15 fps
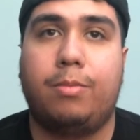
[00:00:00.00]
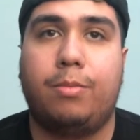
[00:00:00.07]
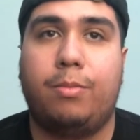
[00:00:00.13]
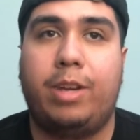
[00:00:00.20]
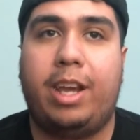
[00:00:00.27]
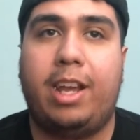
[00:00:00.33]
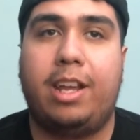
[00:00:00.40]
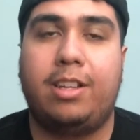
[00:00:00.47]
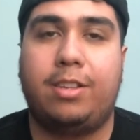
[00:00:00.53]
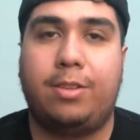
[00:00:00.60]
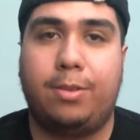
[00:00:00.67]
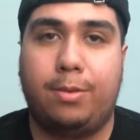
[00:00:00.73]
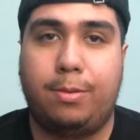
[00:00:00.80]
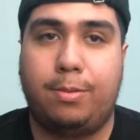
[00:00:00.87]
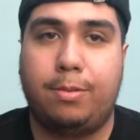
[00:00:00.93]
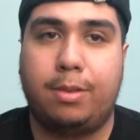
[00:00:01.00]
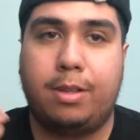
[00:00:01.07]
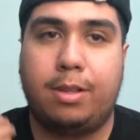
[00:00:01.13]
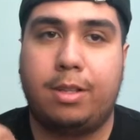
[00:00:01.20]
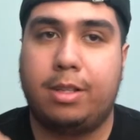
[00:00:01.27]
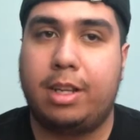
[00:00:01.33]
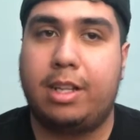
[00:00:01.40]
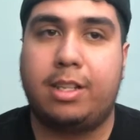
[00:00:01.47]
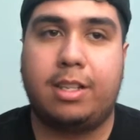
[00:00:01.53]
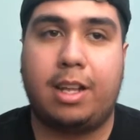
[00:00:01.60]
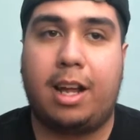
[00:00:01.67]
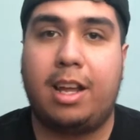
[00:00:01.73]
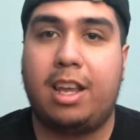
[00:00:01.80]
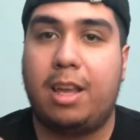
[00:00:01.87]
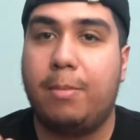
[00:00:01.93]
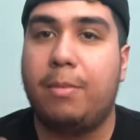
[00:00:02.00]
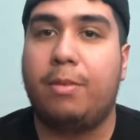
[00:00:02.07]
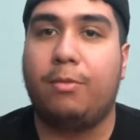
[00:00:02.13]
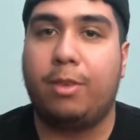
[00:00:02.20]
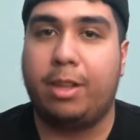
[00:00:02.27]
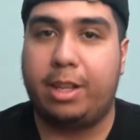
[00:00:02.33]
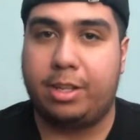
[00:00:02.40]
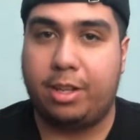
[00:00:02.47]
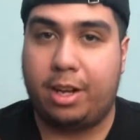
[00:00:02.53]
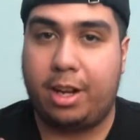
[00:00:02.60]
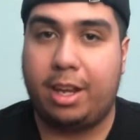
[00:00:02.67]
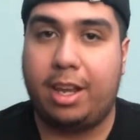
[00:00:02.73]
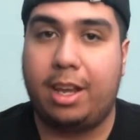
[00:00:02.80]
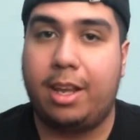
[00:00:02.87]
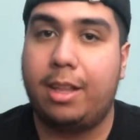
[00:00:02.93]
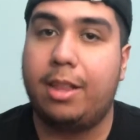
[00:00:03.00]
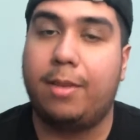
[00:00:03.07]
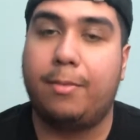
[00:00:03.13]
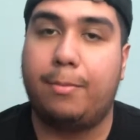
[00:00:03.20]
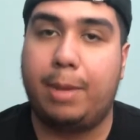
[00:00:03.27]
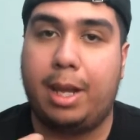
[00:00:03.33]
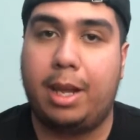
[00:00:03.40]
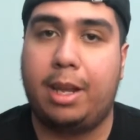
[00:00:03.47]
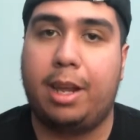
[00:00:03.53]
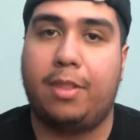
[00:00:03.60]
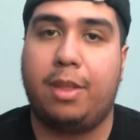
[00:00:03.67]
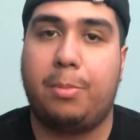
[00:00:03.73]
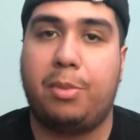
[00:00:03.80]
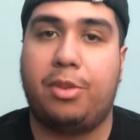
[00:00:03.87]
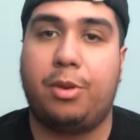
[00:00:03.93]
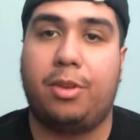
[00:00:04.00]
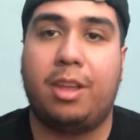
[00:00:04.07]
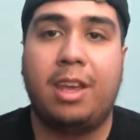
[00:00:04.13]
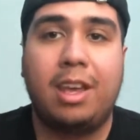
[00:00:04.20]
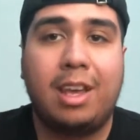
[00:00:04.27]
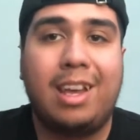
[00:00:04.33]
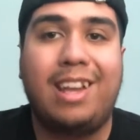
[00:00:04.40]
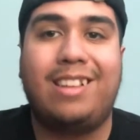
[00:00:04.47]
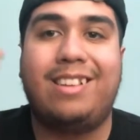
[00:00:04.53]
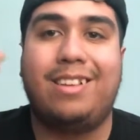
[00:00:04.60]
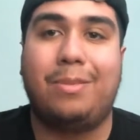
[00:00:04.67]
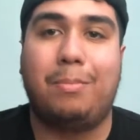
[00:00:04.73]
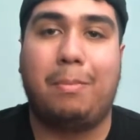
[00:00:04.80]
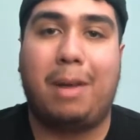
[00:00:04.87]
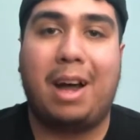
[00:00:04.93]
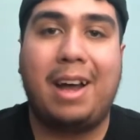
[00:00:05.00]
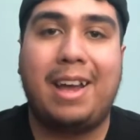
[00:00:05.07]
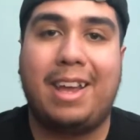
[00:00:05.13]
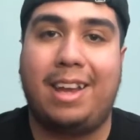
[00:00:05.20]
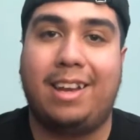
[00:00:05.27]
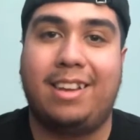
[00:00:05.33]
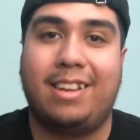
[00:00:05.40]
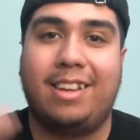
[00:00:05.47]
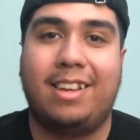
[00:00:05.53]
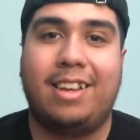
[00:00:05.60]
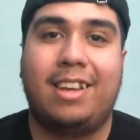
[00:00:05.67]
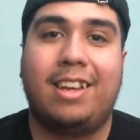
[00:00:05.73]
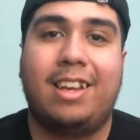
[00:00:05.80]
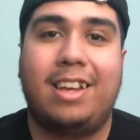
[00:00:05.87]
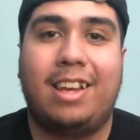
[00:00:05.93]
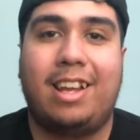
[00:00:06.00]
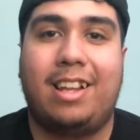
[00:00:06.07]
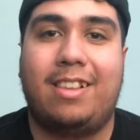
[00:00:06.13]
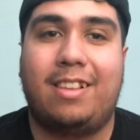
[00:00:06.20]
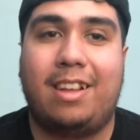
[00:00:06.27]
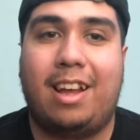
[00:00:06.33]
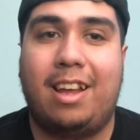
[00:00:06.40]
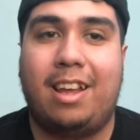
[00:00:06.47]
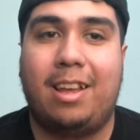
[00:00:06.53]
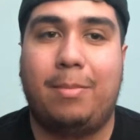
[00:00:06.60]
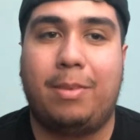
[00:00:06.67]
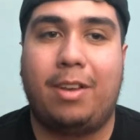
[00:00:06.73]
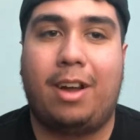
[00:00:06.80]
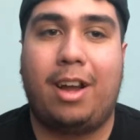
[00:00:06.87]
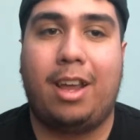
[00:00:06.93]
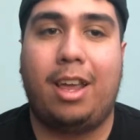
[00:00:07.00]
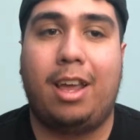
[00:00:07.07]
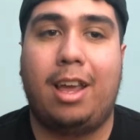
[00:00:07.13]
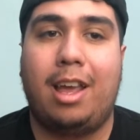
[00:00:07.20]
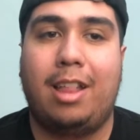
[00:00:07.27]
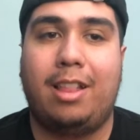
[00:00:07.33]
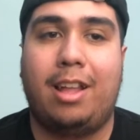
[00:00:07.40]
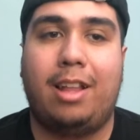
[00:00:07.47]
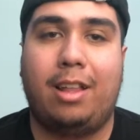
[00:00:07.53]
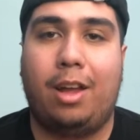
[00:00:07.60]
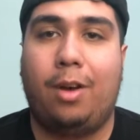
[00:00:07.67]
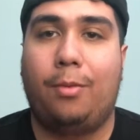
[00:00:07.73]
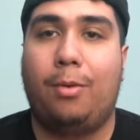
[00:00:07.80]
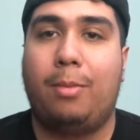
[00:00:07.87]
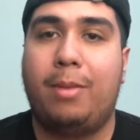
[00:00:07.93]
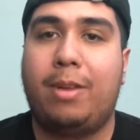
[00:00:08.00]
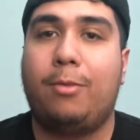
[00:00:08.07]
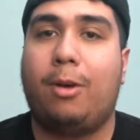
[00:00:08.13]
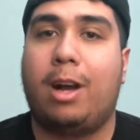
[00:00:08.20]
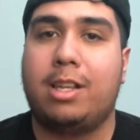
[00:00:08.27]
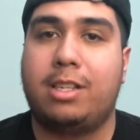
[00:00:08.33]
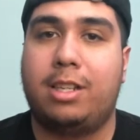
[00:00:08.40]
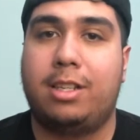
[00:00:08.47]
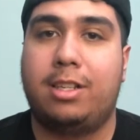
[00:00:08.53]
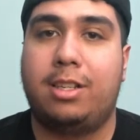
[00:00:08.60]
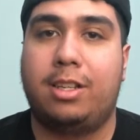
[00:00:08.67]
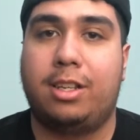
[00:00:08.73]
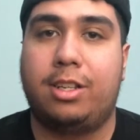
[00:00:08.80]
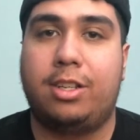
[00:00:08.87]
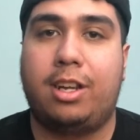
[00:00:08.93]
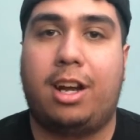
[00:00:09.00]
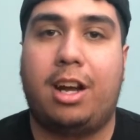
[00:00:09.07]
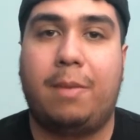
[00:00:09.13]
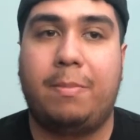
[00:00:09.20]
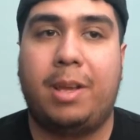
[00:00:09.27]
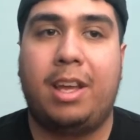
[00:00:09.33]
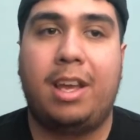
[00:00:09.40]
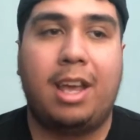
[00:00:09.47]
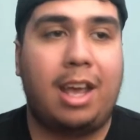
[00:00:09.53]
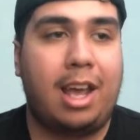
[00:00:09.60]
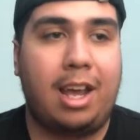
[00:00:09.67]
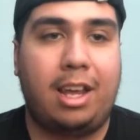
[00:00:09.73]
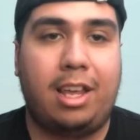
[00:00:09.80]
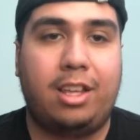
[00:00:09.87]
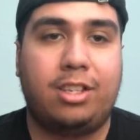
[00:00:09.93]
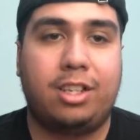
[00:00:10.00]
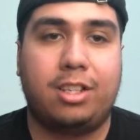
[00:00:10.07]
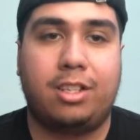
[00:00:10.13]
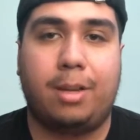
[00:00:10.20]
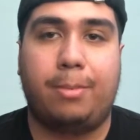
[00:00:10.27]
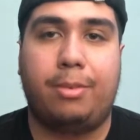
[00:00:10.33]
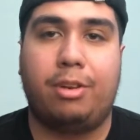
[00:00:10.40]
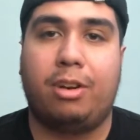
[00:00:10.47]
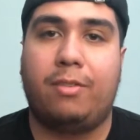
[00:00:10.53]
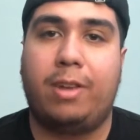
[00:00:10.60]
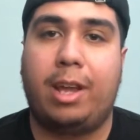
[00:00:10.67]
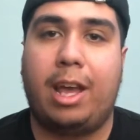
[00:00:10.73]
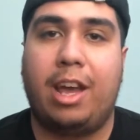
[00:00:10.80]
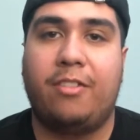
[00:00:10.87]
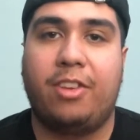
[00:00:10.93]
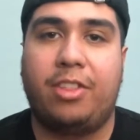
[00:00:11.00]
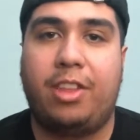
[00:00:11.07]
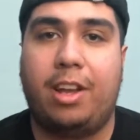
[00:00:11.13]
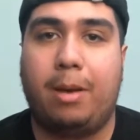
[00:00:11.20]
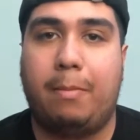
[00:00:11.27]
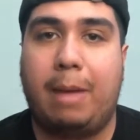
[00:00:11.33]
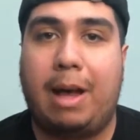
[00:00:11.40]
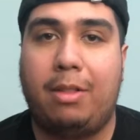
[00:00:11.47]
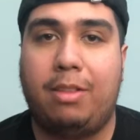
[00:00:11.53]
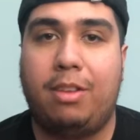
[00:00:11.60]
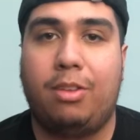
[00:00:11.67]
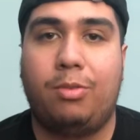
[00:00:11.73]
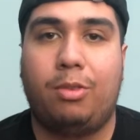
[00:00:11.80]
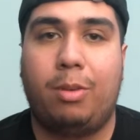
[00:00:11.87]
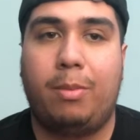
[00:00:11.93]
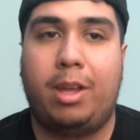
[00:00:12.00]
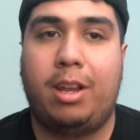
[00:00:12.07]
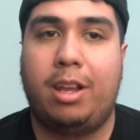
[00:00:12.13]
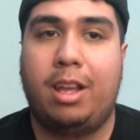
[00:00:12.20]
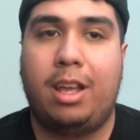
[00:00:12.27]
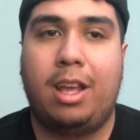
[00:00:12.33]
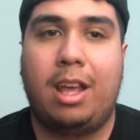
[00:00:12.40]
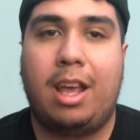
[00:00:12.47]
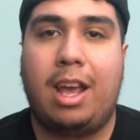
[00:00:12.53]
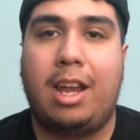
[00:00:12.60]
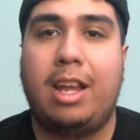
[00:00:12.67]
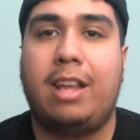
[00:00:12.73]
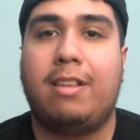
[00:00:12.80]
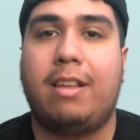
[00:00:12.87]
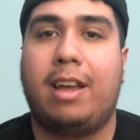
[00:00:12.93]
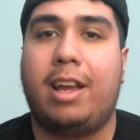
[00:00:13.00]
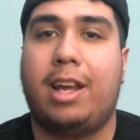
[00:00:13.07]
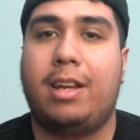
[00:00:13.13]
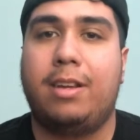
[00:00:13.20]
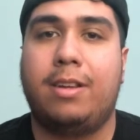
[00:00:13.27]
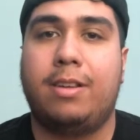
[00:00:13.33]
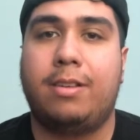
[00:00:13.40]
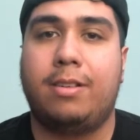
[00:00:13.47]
we get into, it's not him really talking in the beginning of the episode. It's his mind. It's not him talking. And then a woman walks into the shop, and he's just observing everything about this woman, and he's like